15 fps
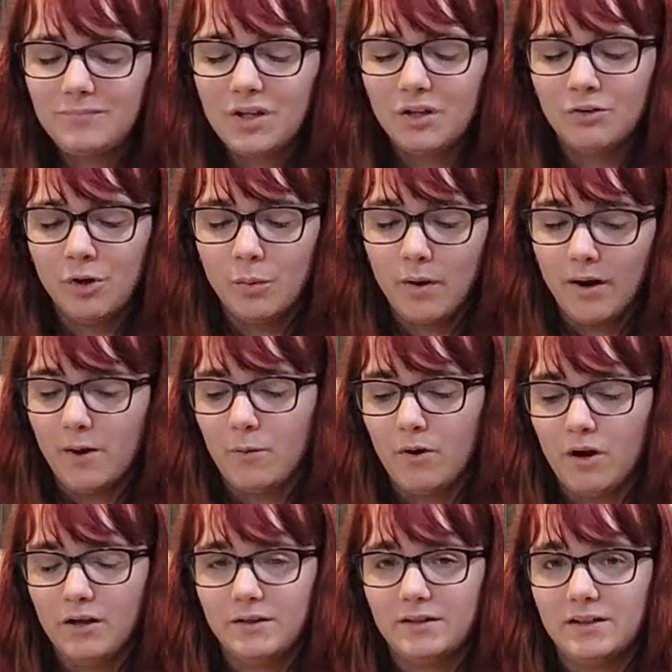So what I
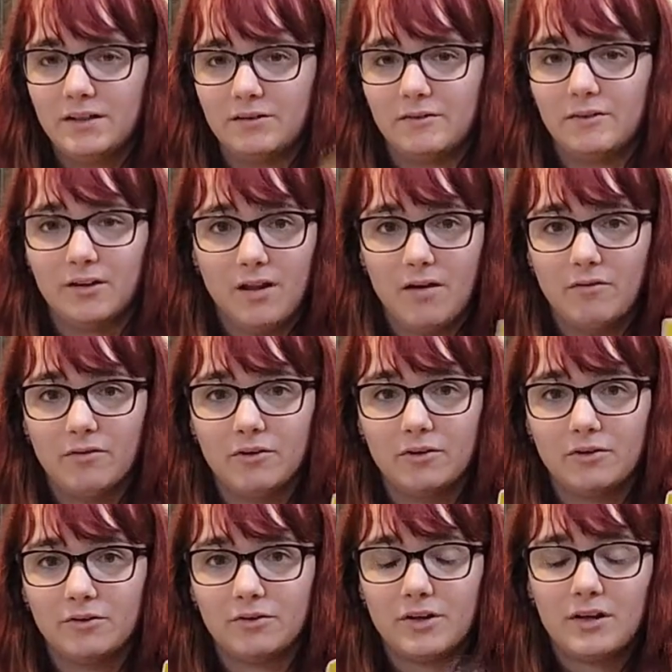want is the lovers.